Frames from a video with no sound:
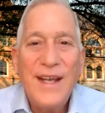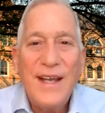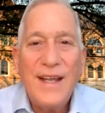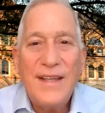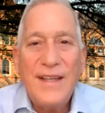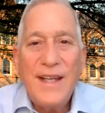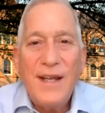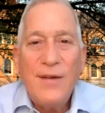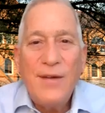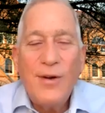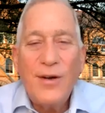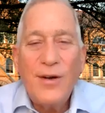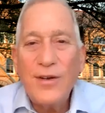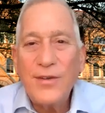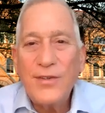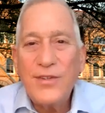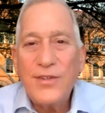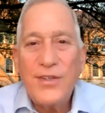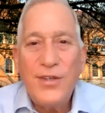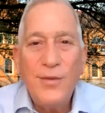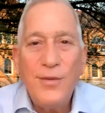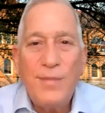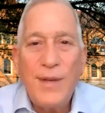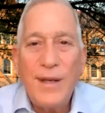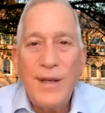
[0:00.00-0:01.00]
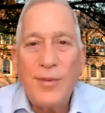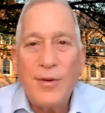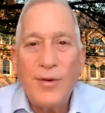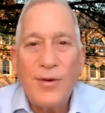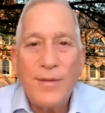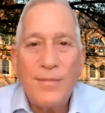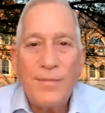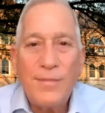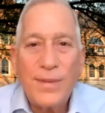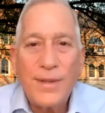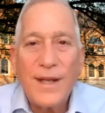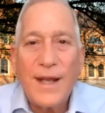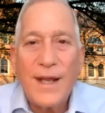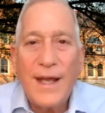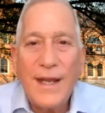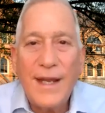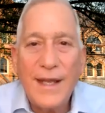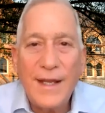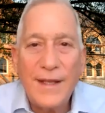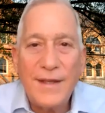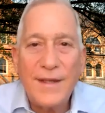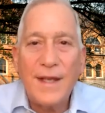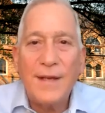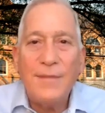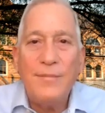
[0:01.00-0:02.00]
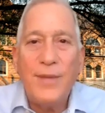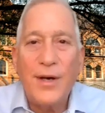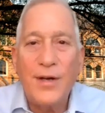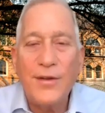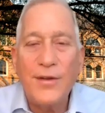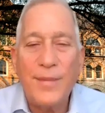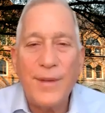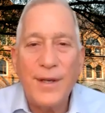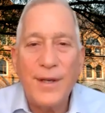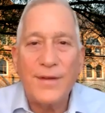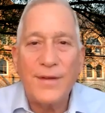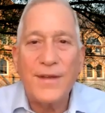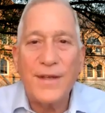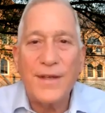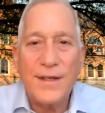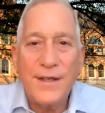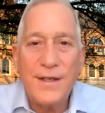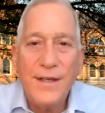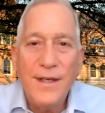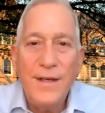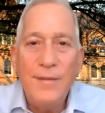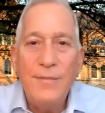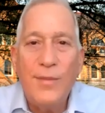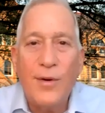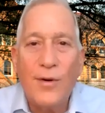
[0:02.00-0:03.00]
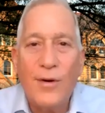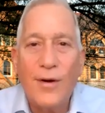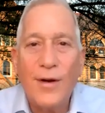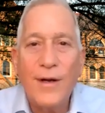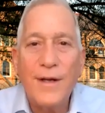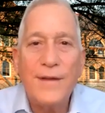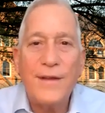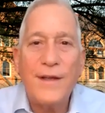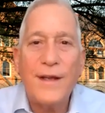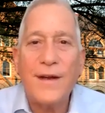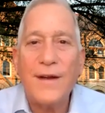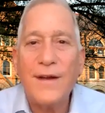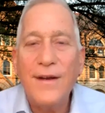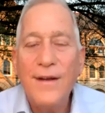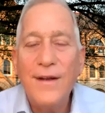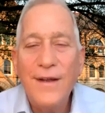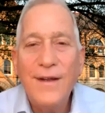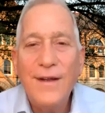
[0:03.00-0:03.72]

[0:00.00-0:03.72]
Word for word: and they were two people would play it, and they'd both be on the keyboard and they'd